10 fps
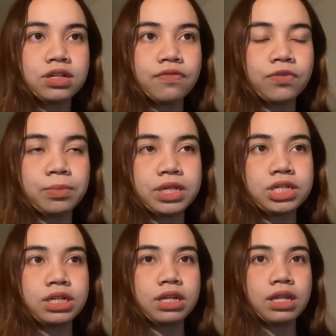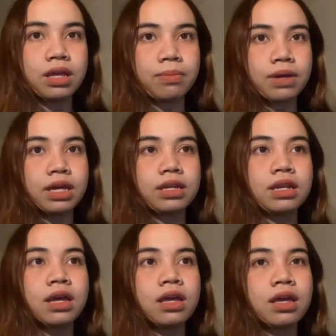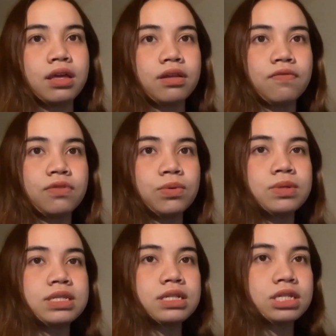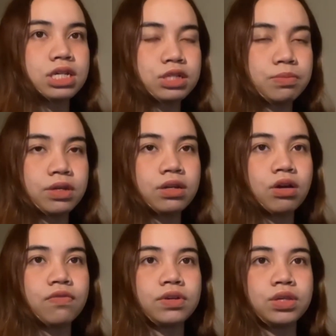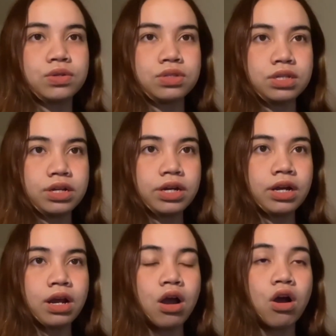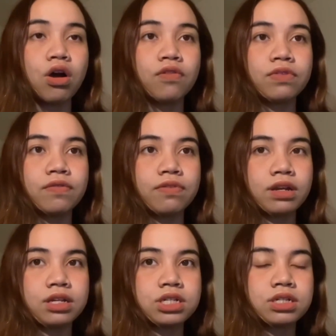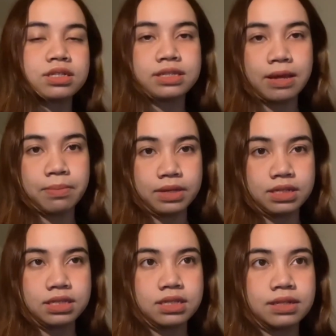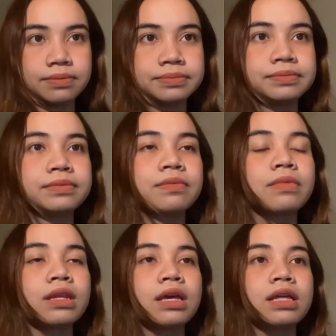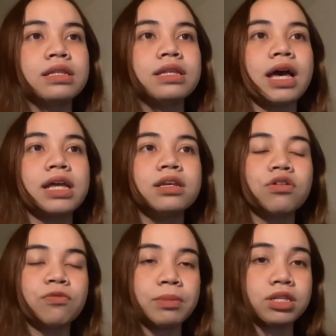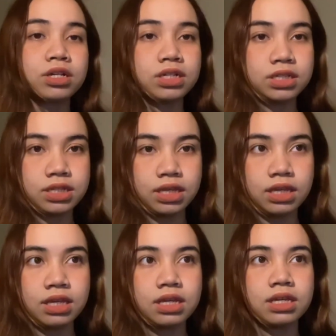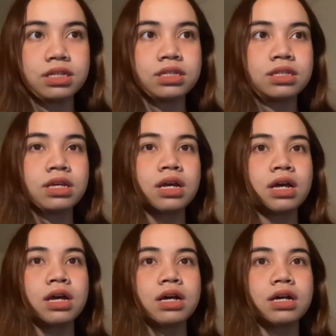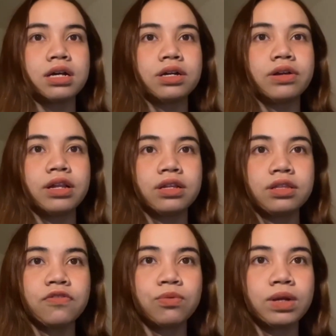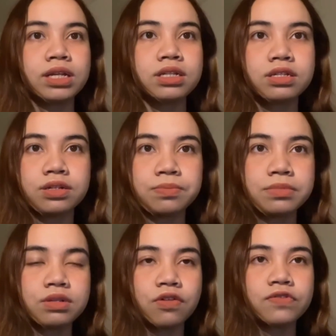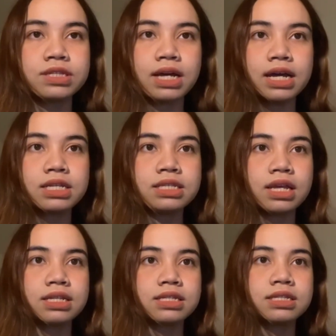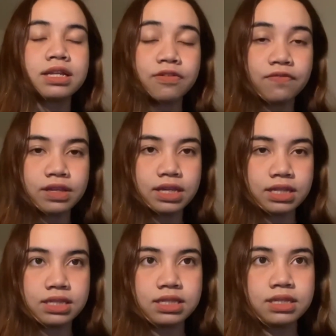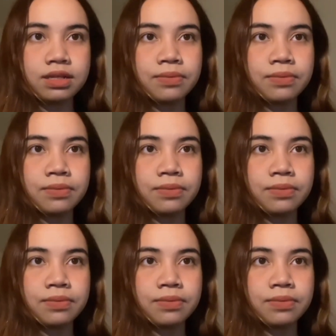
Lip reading: information that might influence the judgment of a user of the financial statements. The idea of materiality is a relative one in terms of size and significance.